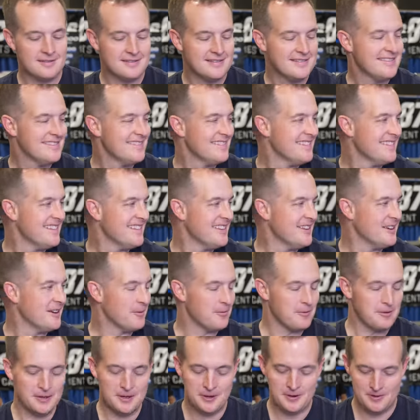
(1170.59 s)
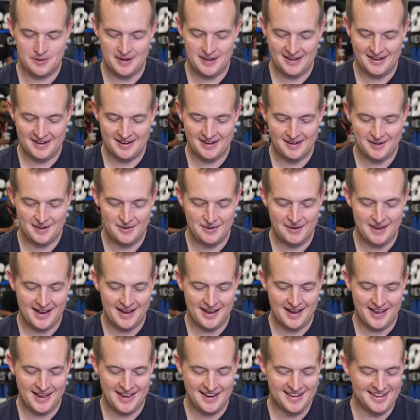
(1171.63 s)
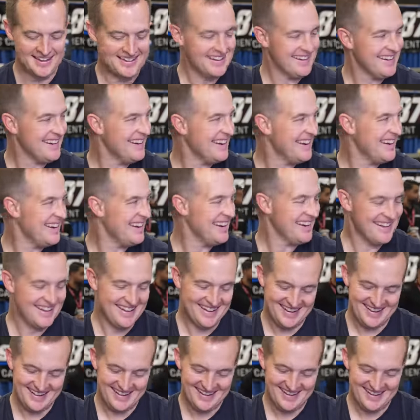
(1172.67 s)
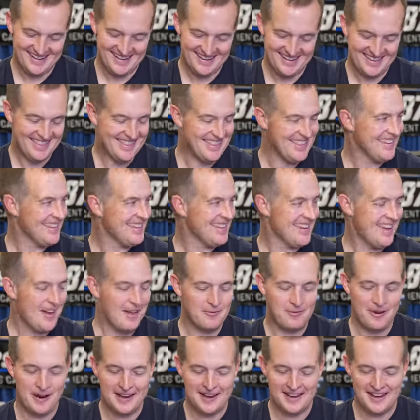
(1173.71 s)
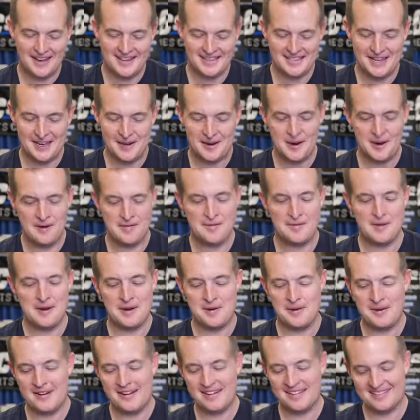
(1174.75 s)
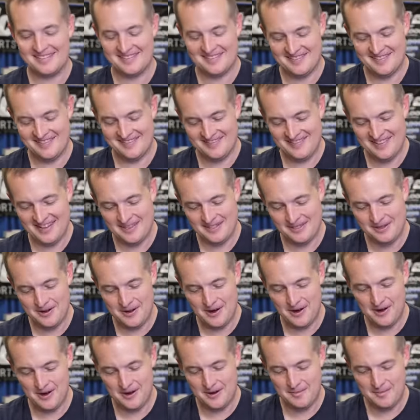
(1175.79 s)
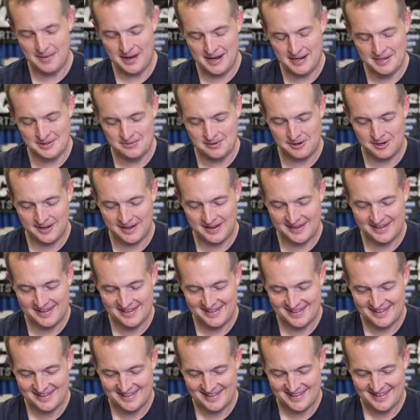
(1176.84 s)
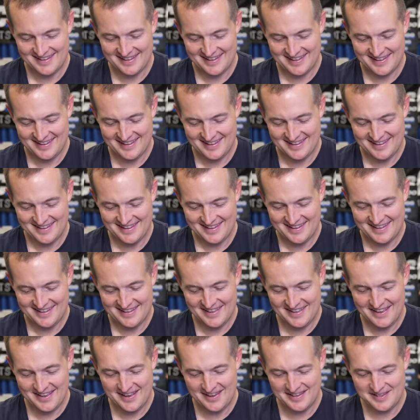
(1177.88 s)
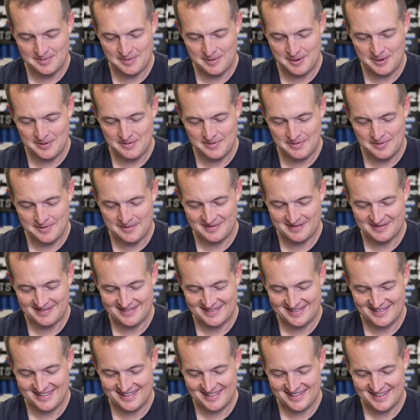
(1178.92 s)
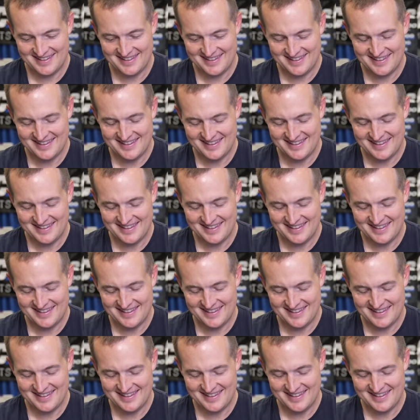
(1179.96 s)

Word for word: that's the question. Look, look what look what I got. Oh, I'll recognize this. that card from anywhere. Look at this. Vince Carter, base rookie. There you go. Ah, oh, it's beautiful. There you go.